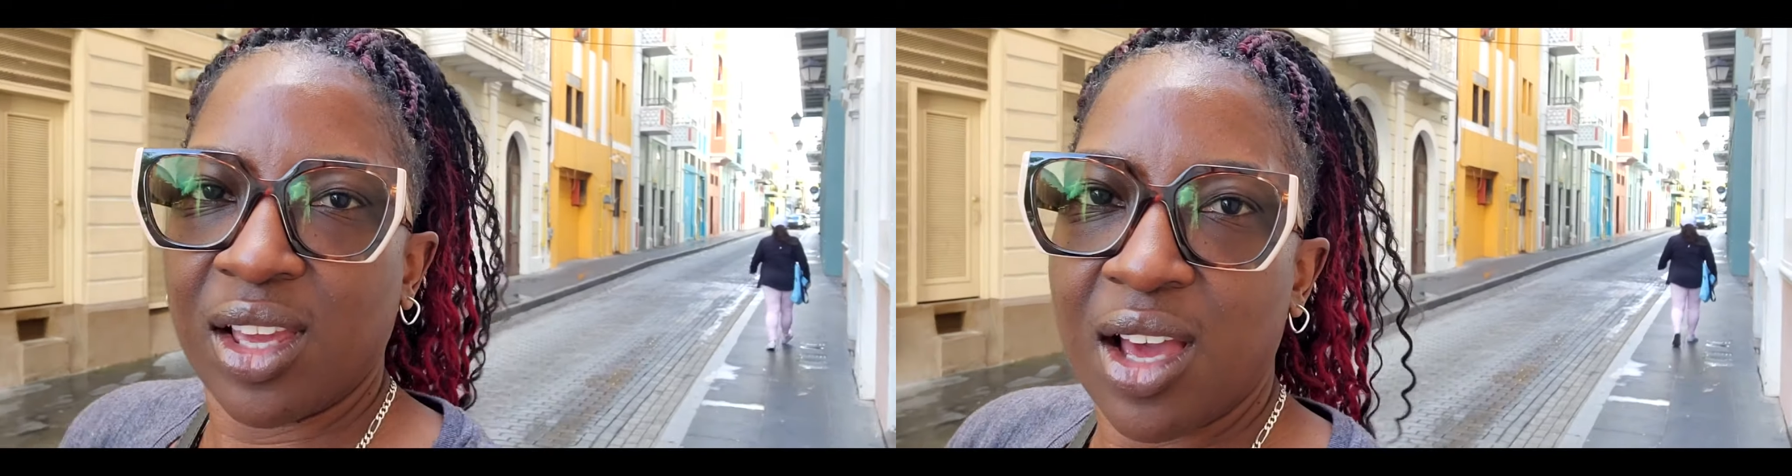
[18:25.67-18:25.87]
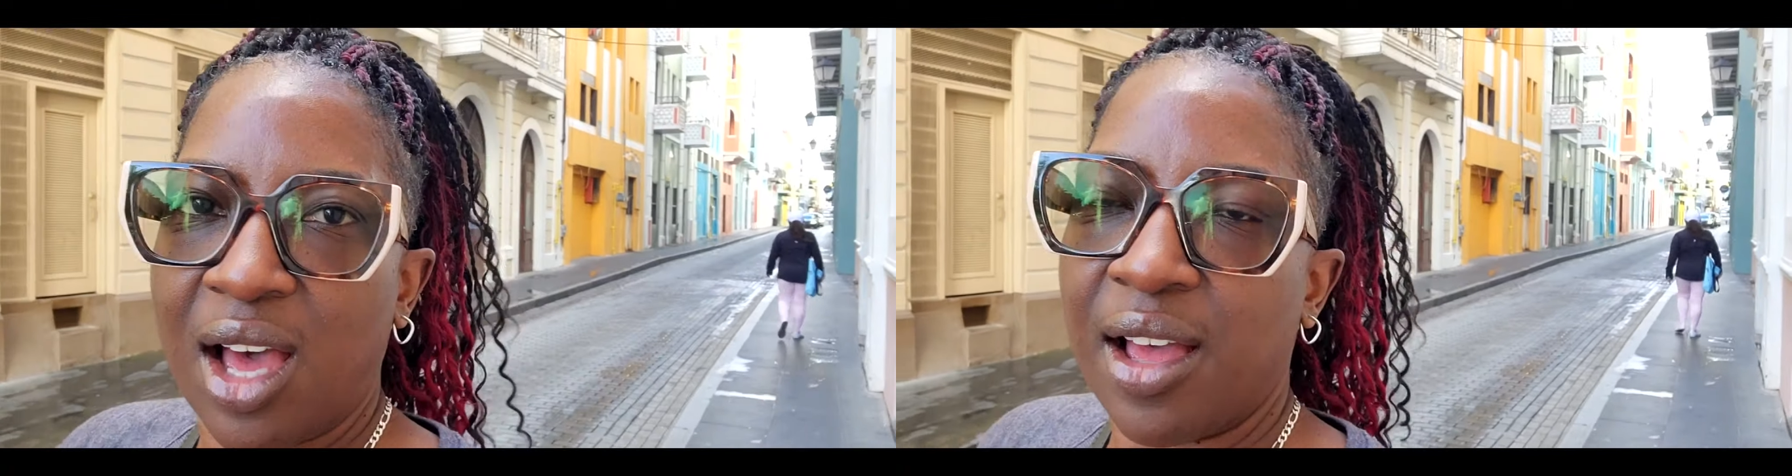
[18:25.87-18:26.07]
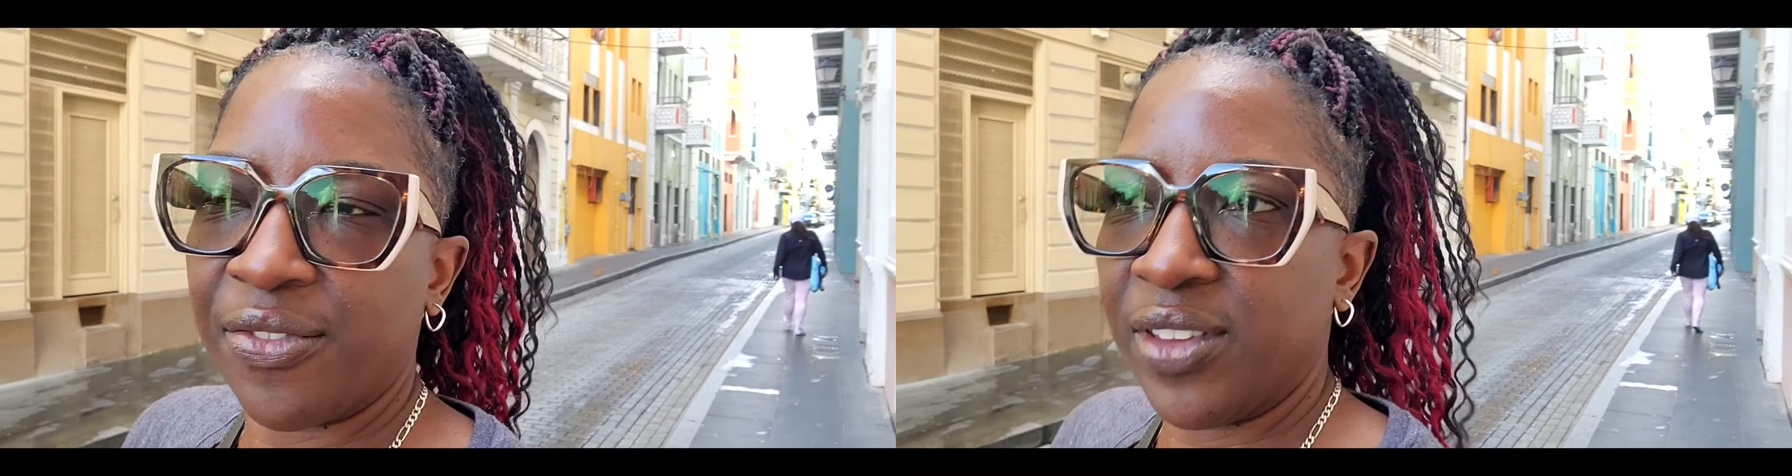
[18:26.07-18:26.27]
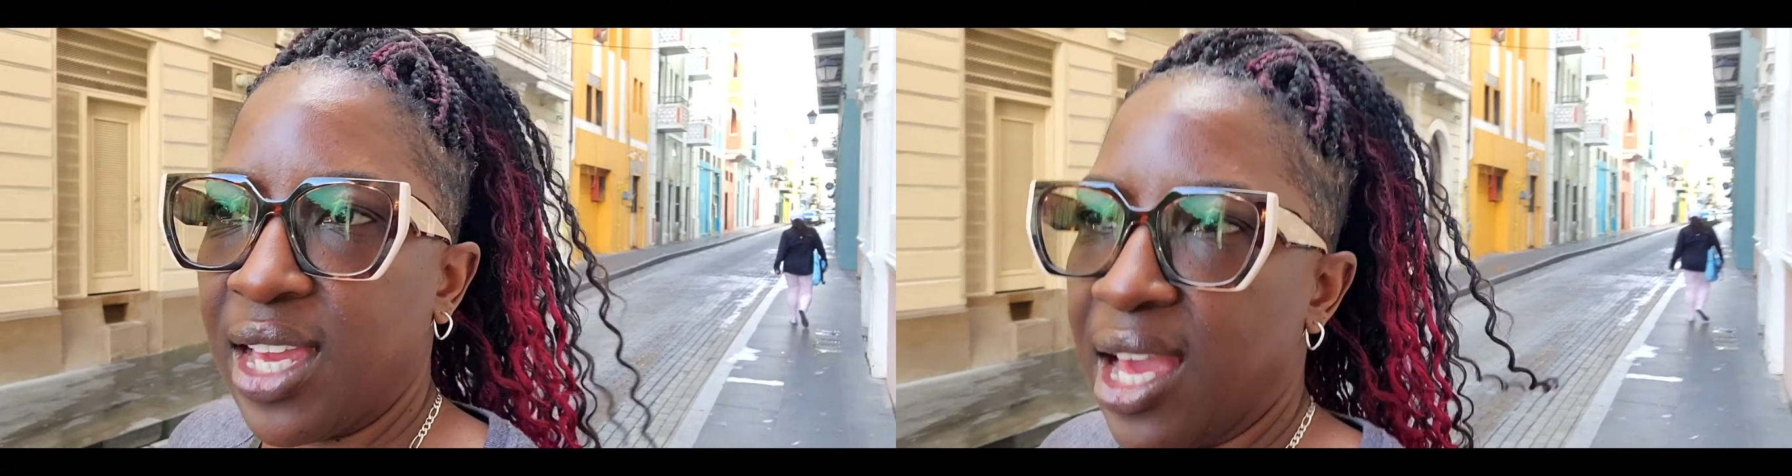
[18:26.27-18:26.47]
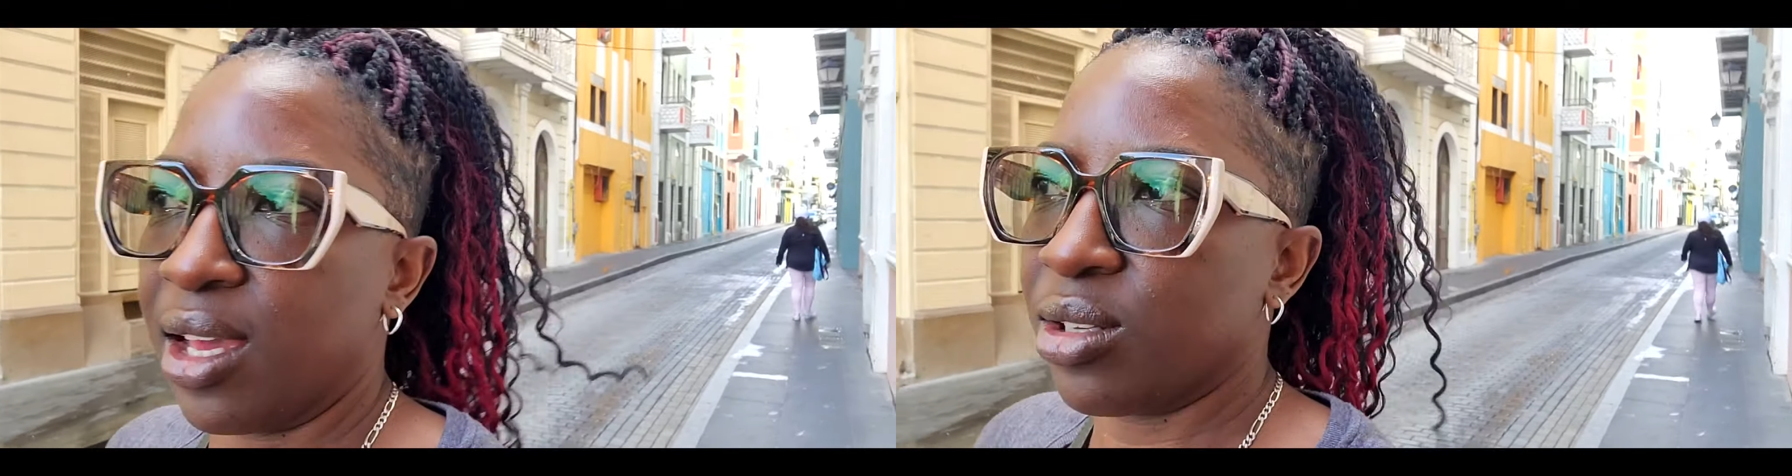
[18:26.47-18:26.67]
coffee
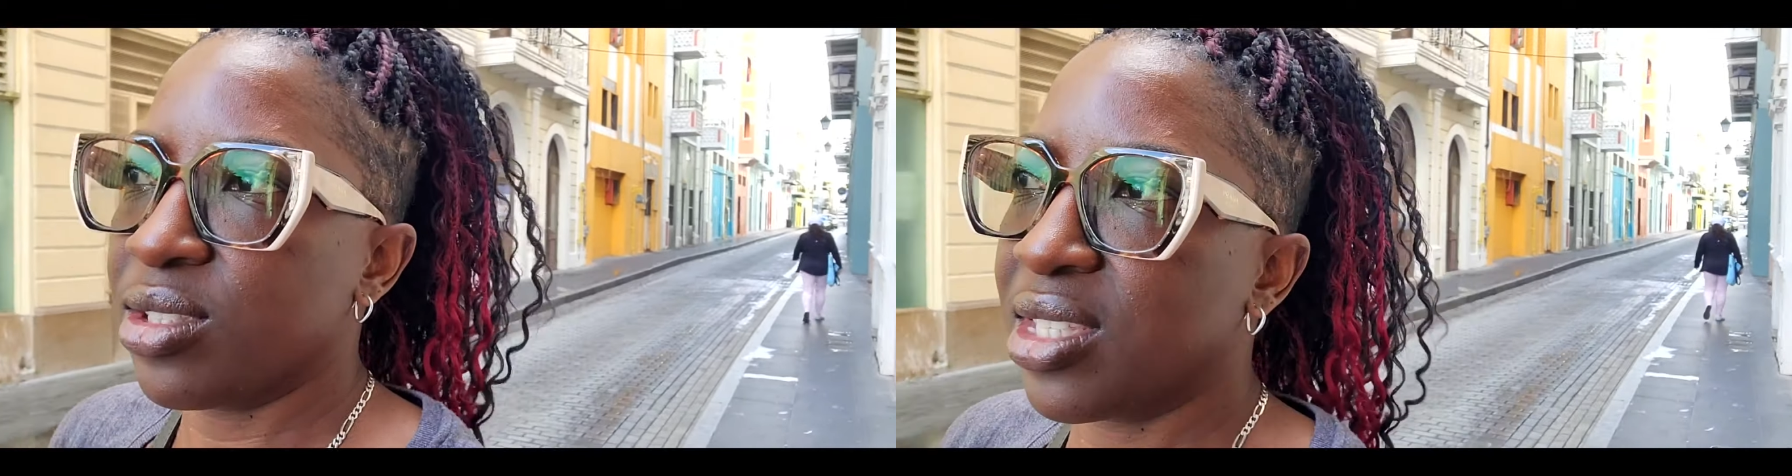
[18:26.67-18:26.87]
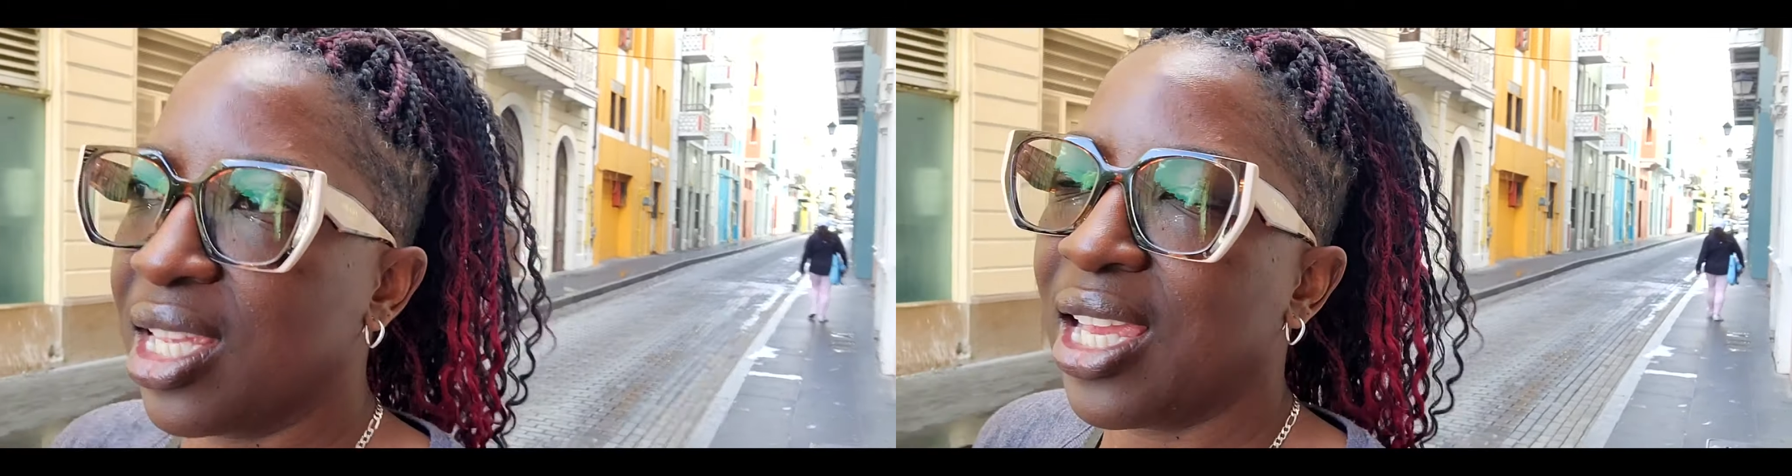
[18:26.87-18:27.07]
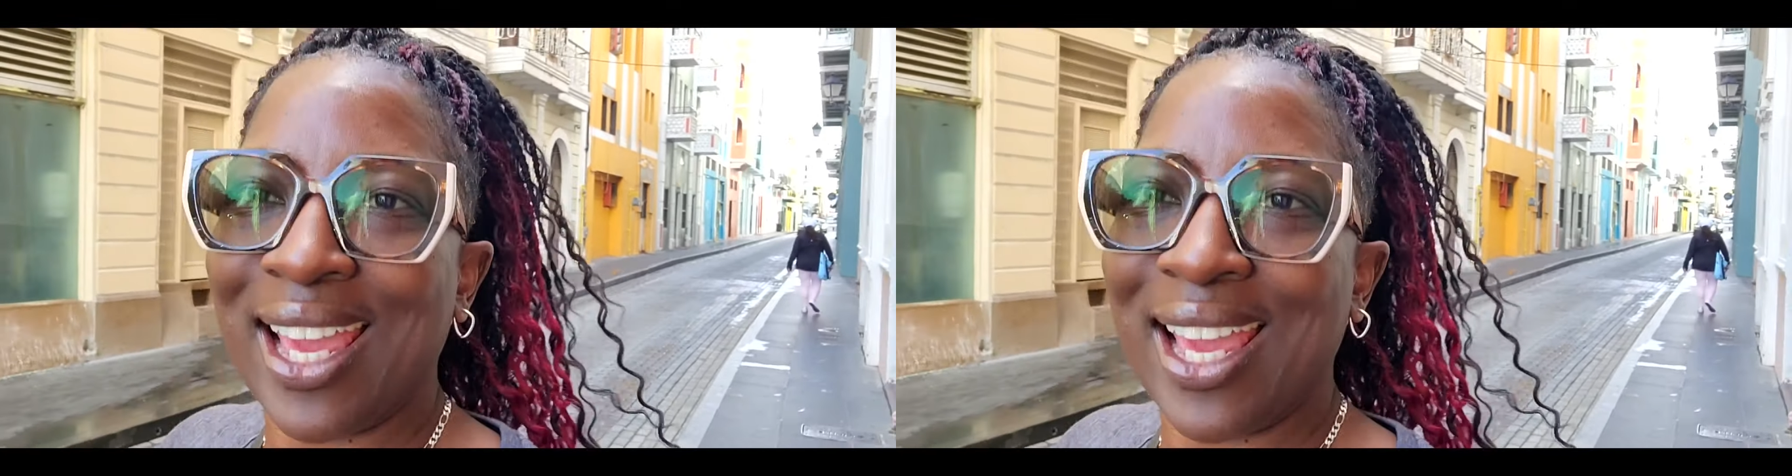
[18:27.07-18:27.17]
house.